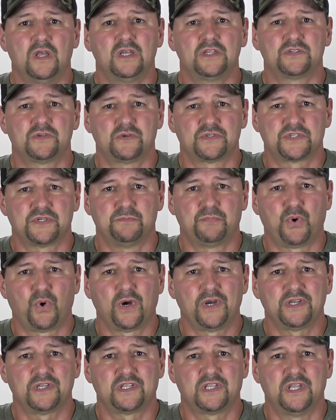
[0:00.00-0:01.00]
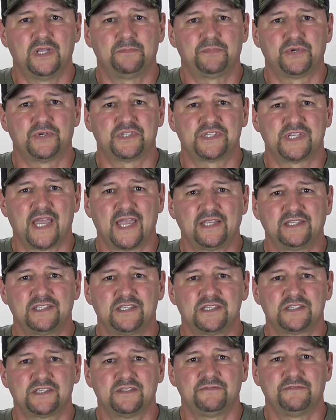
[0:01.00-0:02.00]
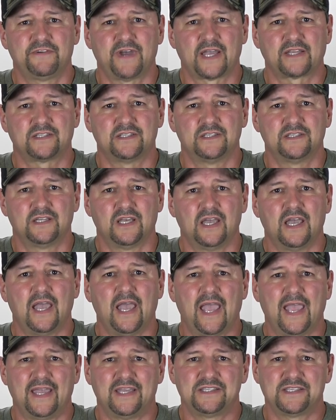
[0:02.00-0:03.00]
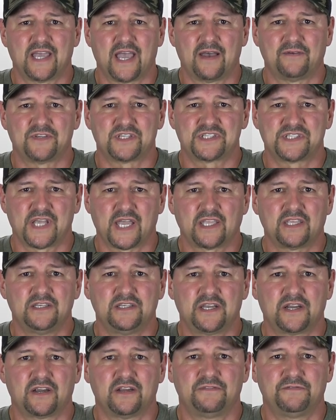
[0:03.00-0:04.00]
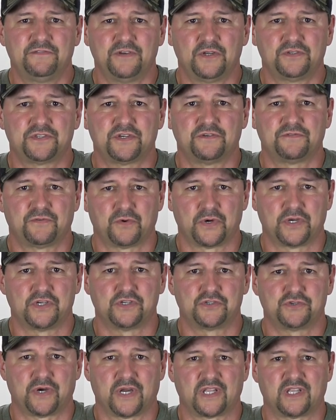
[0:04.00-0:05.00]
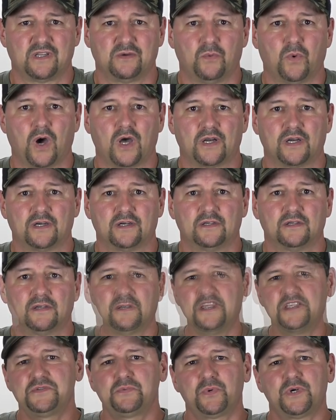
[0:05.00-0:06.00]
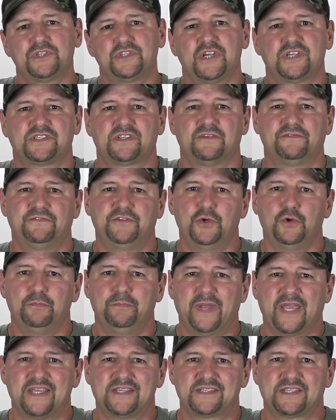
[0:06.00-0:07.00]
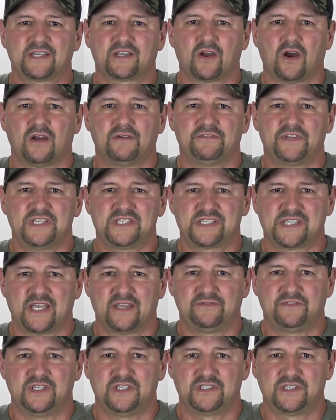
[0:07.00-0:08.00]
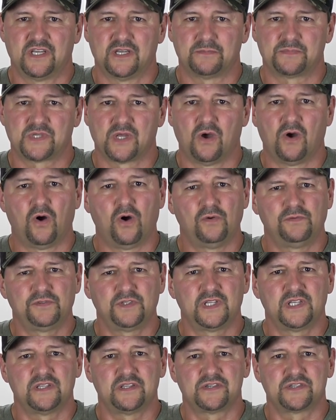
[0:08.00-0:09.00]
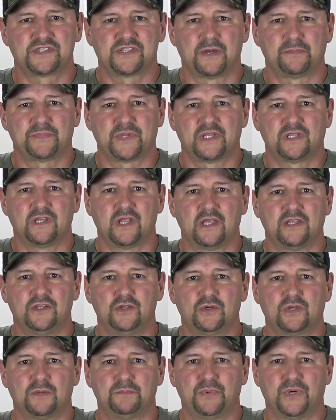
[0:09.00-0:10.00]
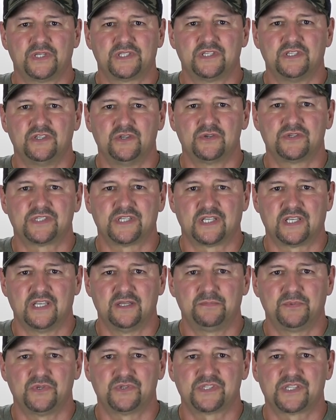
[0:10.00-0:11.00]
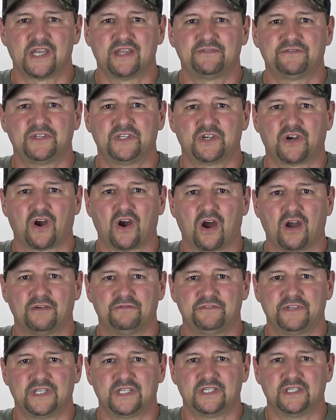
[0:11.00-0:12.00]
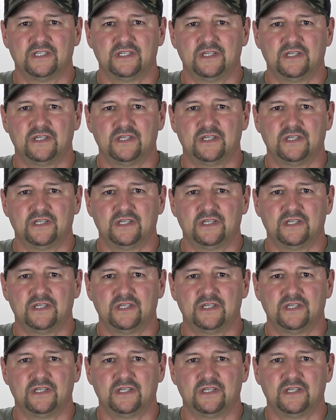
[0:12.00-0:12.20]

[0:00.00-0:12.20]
So it's important to keep your tank disinfected and to have a secondary filter for your drinking water. These were just a few basic RV safety tips. Hopefully there's something that you can put to use to keep you safe in your RV.